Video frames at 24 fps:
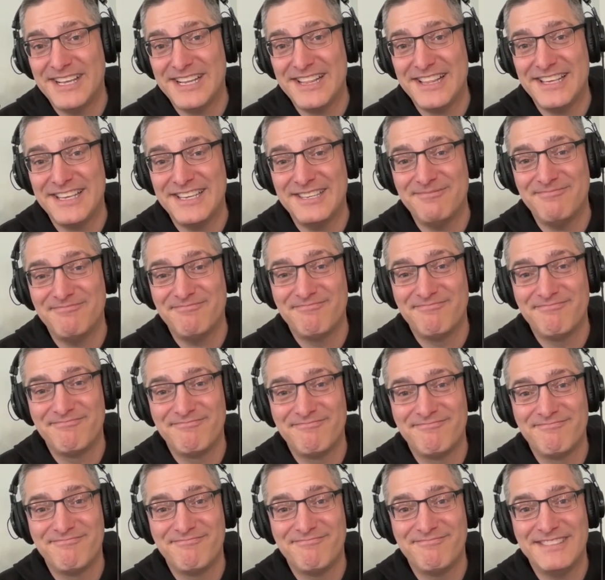That's it.
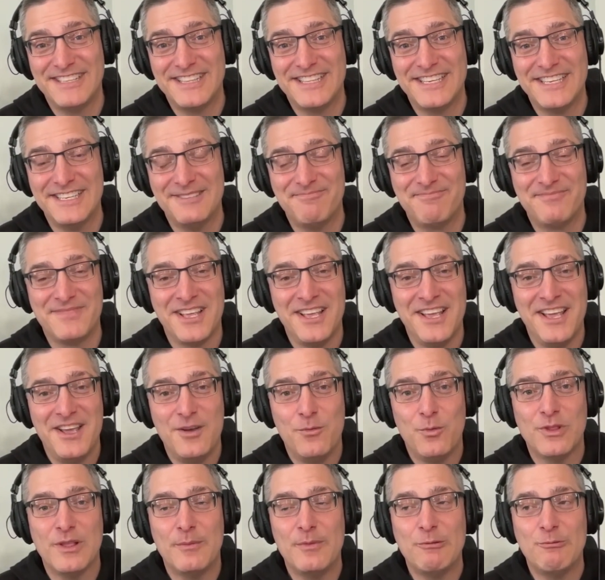That's it.
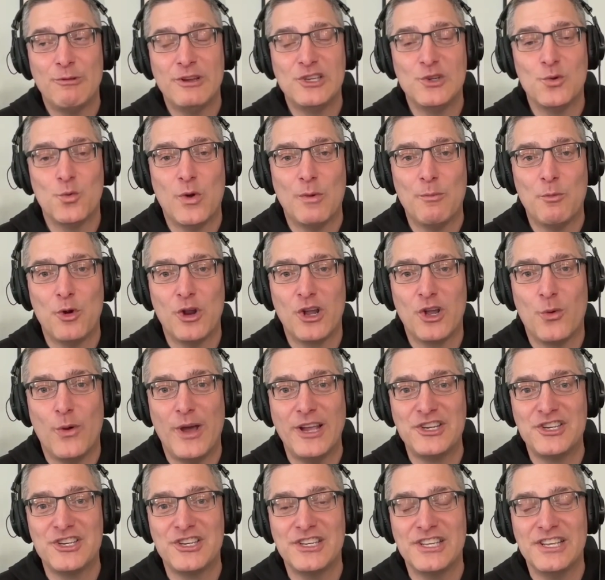Well, let me read you one more
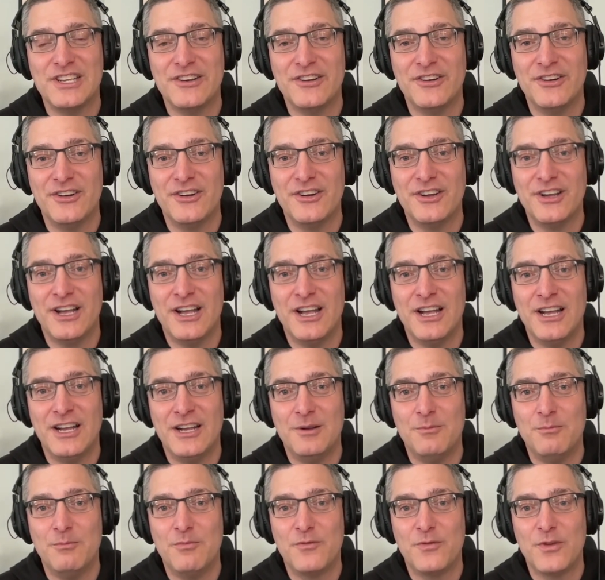question here
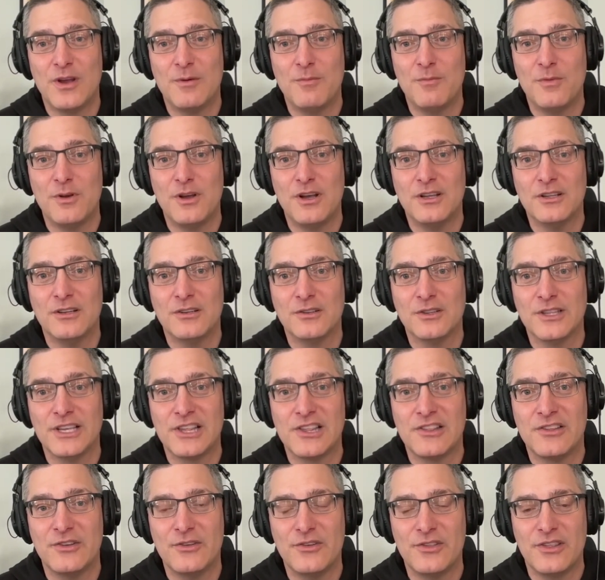from our
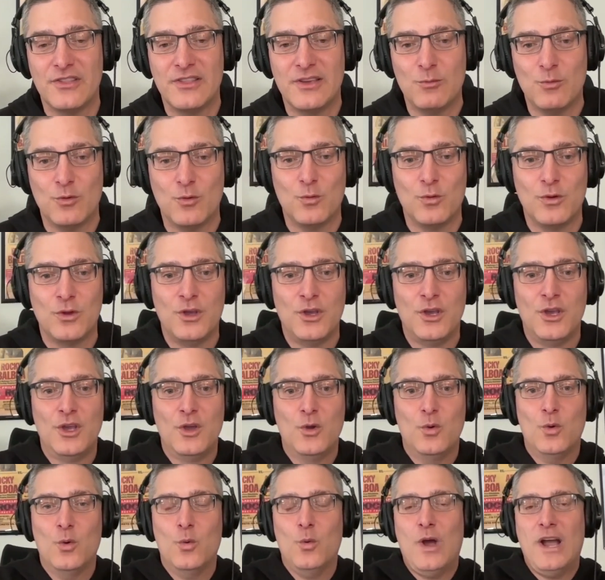listeners, and then we'll
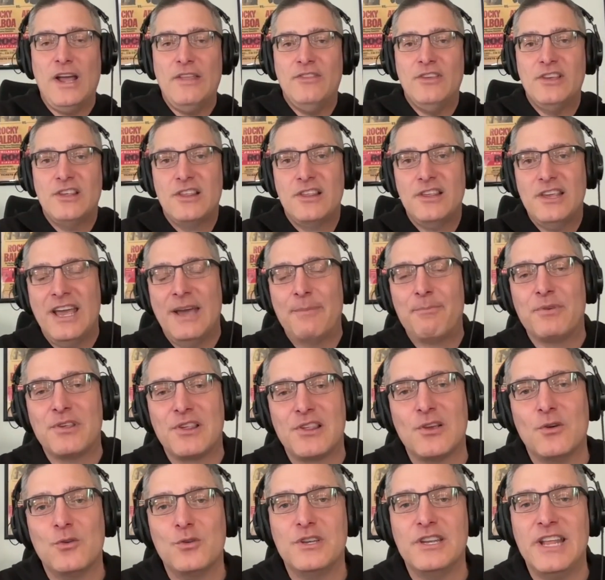wind this
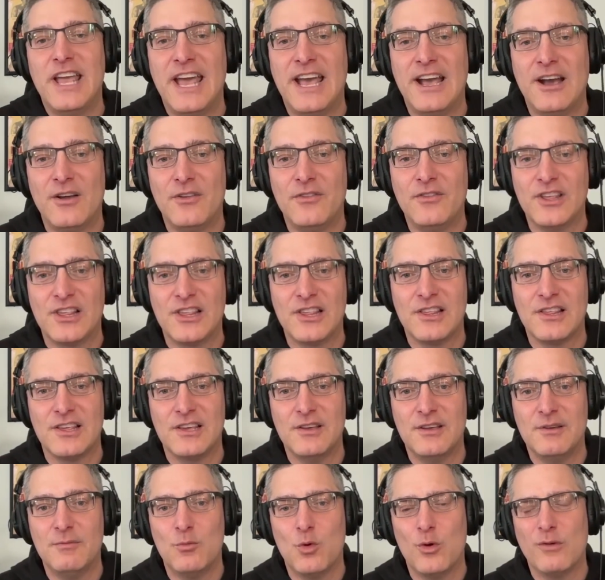episode down. This is
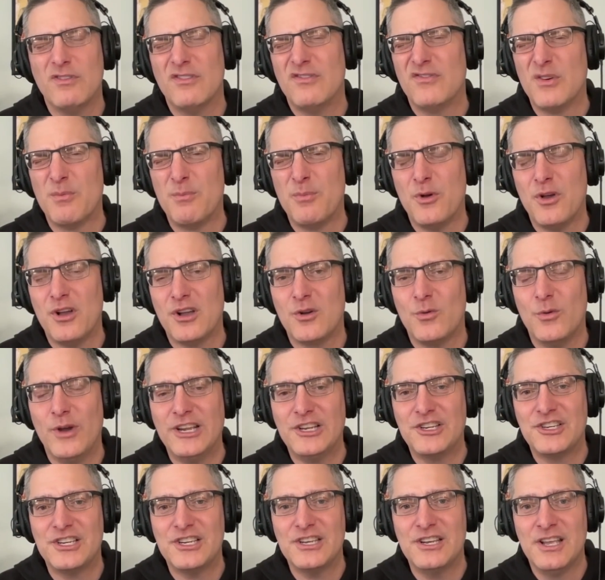a more of a football
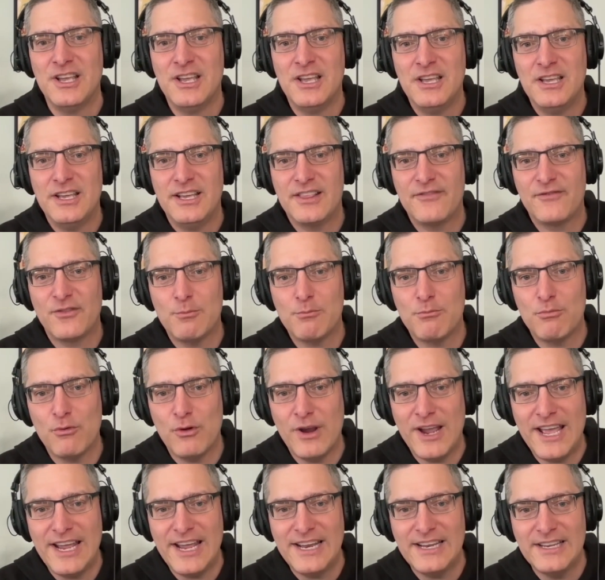question. It's from
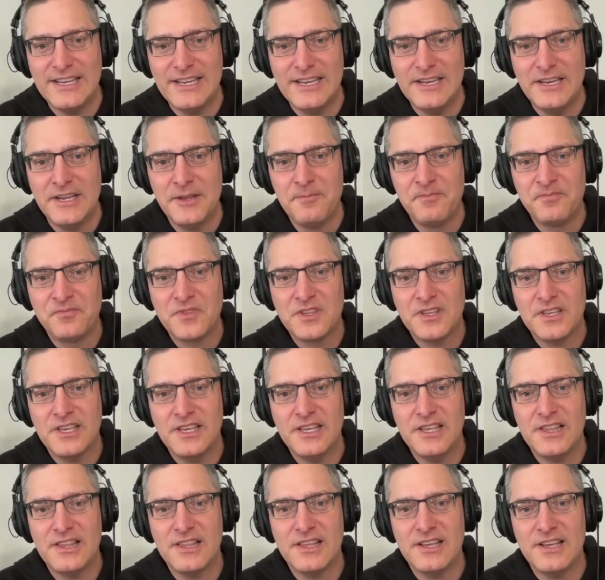Brandon.
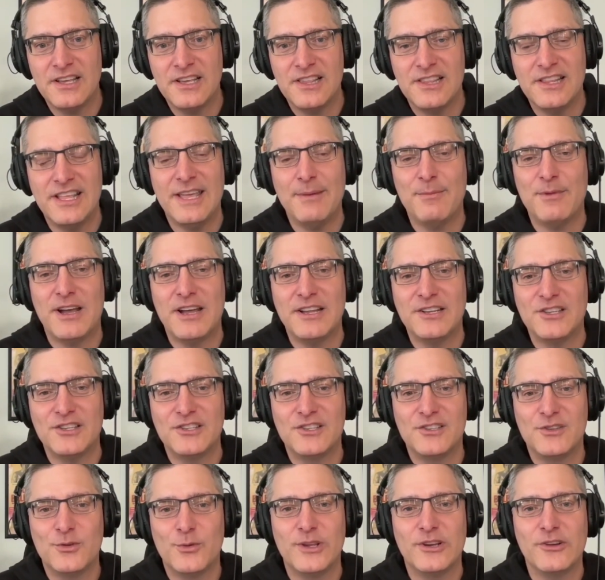His name on
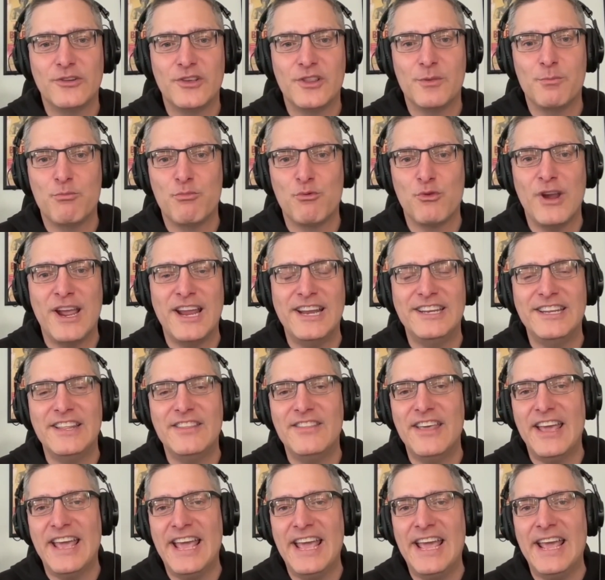Twitter is
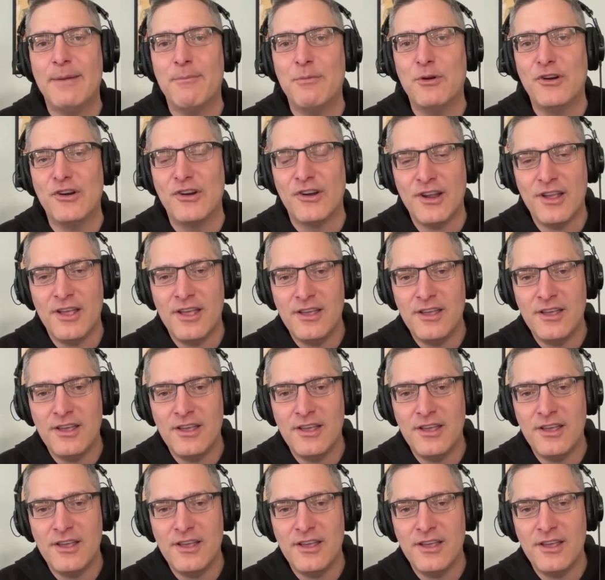Brandon the Hammer.